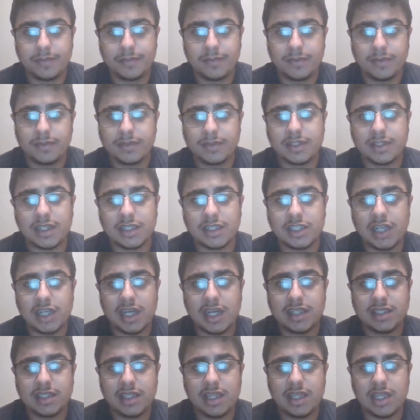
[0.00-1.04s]
such
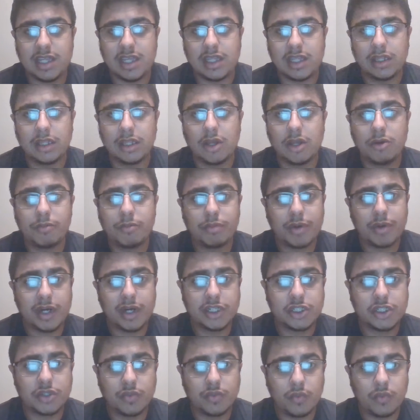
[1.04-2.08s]
as the low
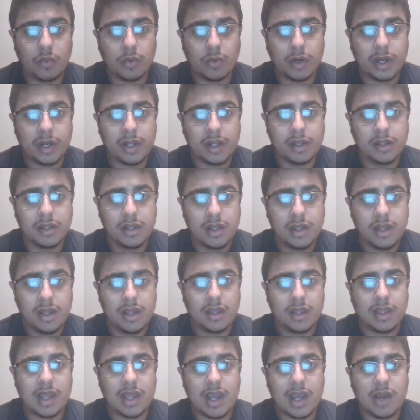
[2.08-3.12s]
pressure warning
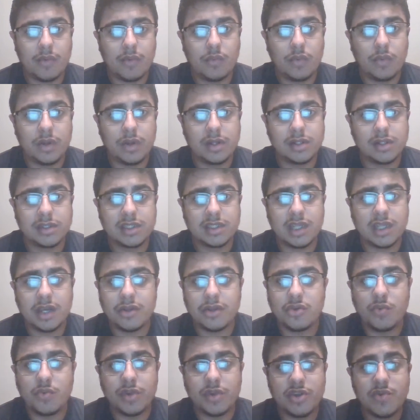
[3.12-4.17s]
that will tell
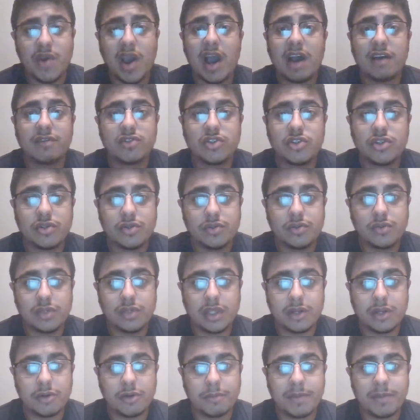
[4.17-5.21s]
you when you have too
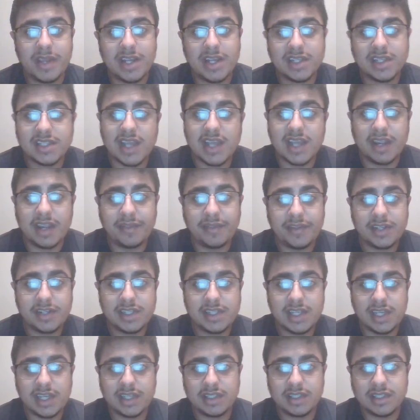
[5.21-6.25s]
little psi in the
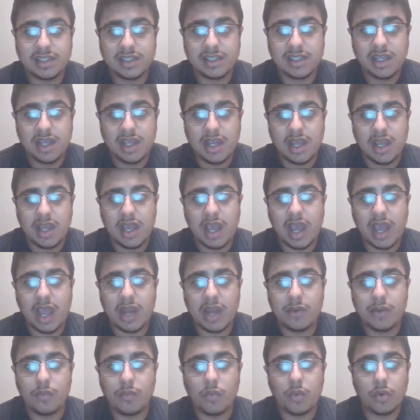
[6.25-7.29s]
tanks
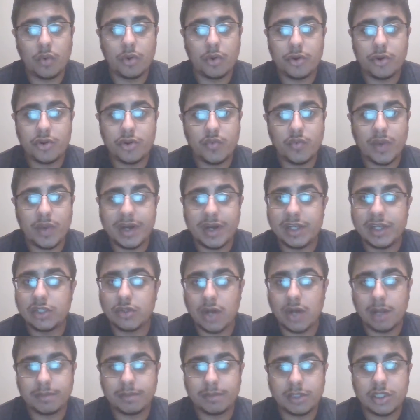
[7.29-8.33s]
and warn you when it
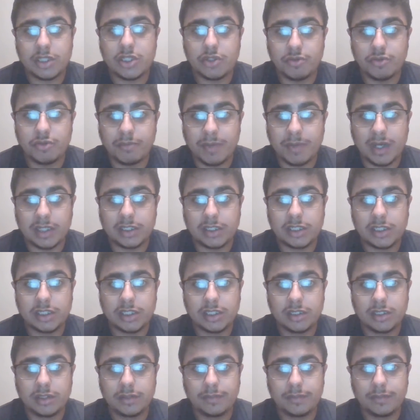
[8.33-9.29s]
drops too much.